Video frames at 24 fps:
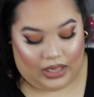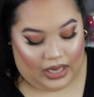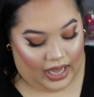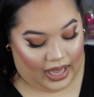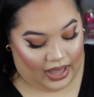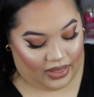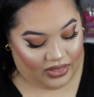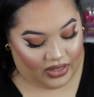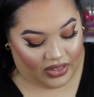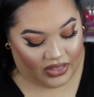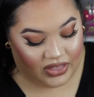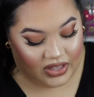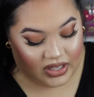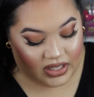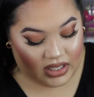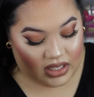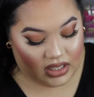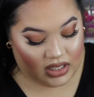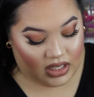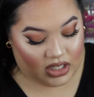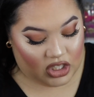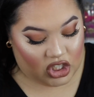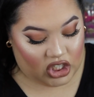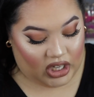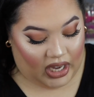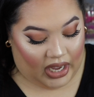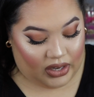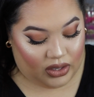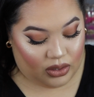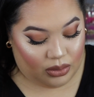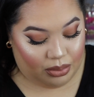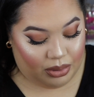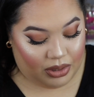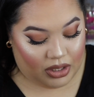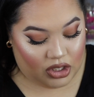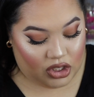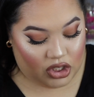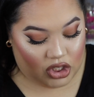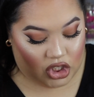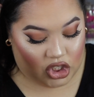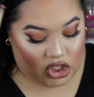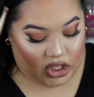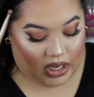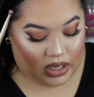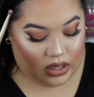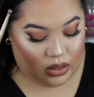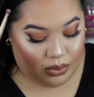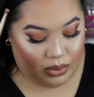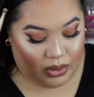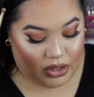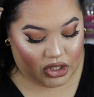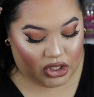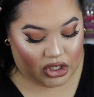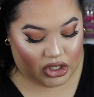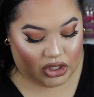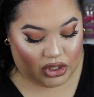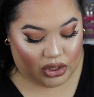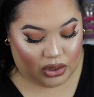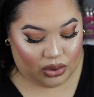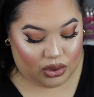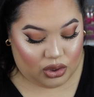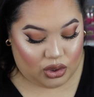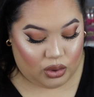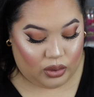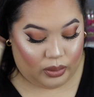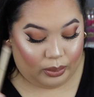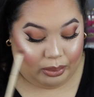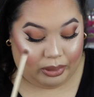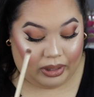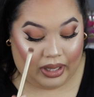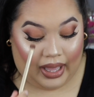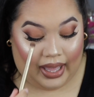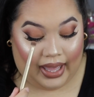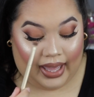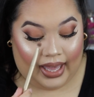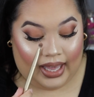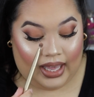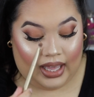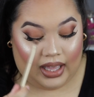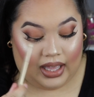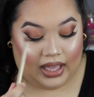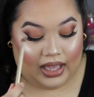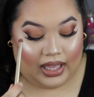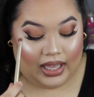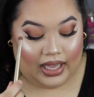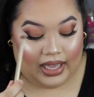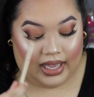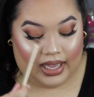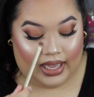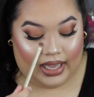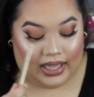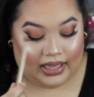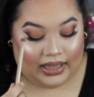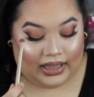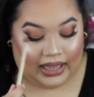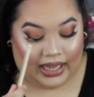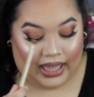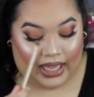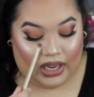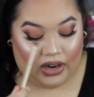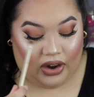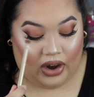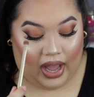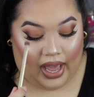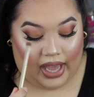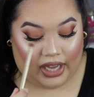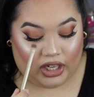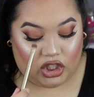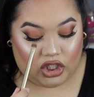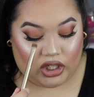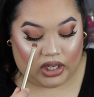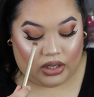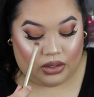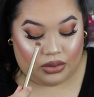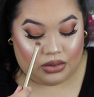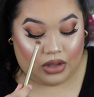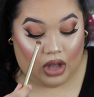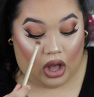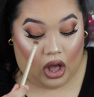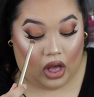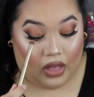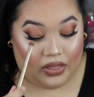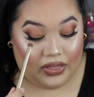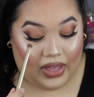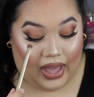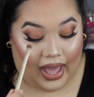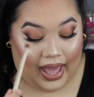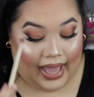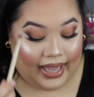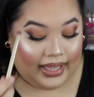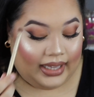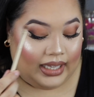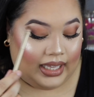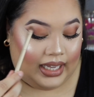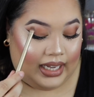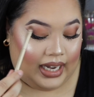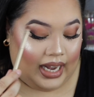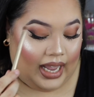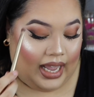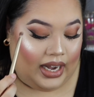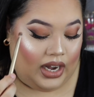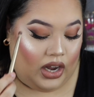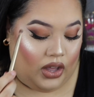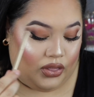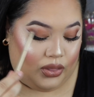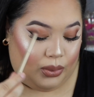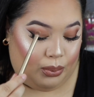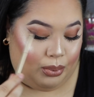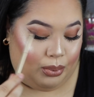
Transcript: And then this is the shadow brush. The shadow brush is used to apply and layer eyeshadows on the eyelid and on the